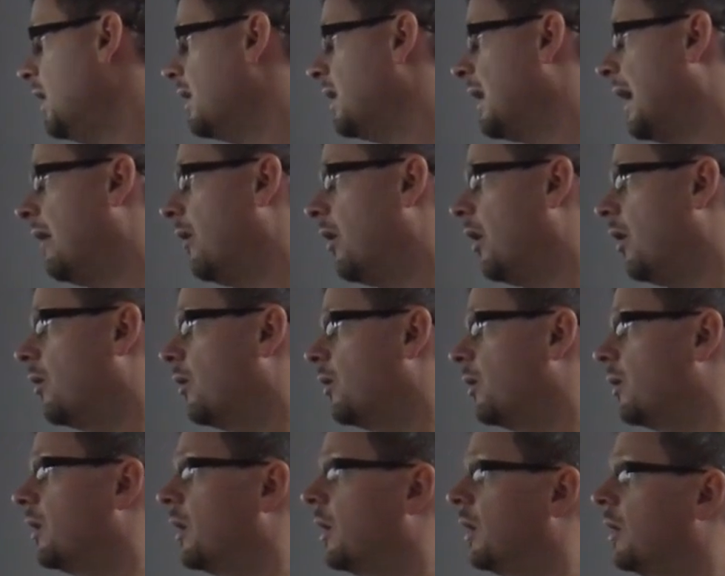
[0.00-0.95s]

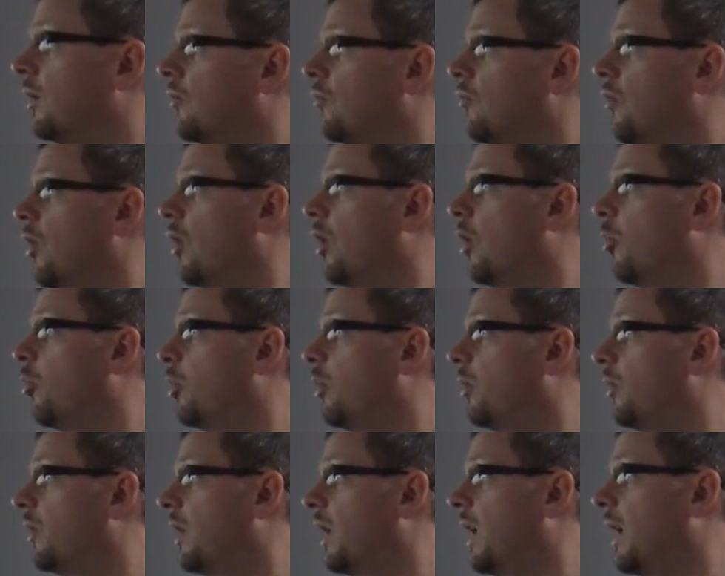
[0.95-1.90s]
download and run
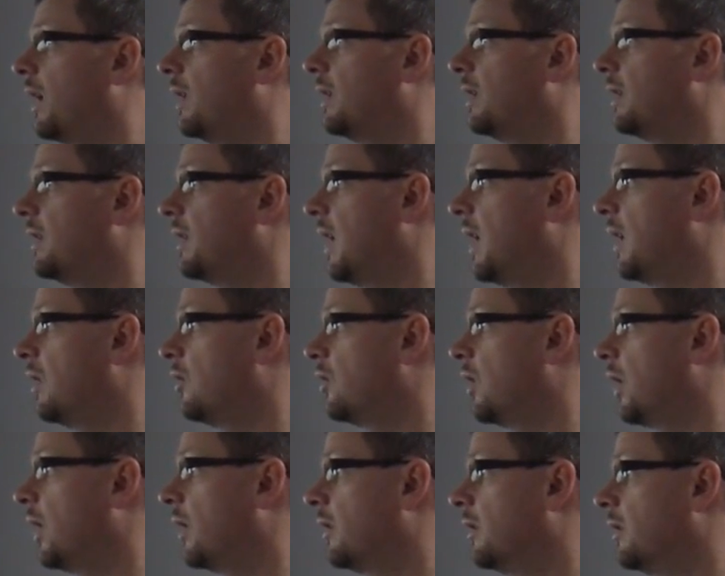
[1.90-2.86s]
up the latest
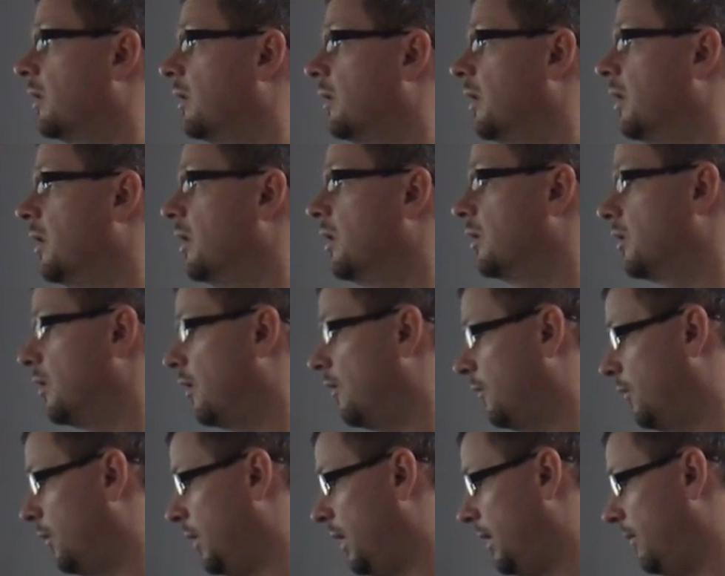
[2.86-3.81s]
EDTracker
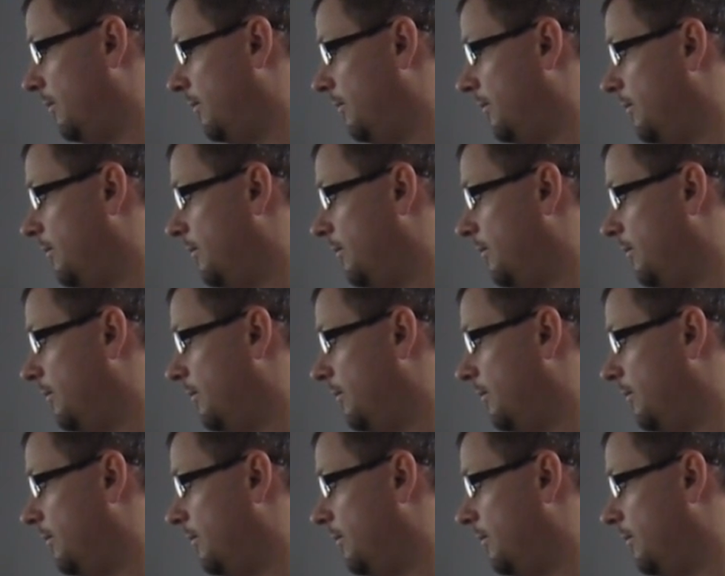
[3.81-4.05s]
software.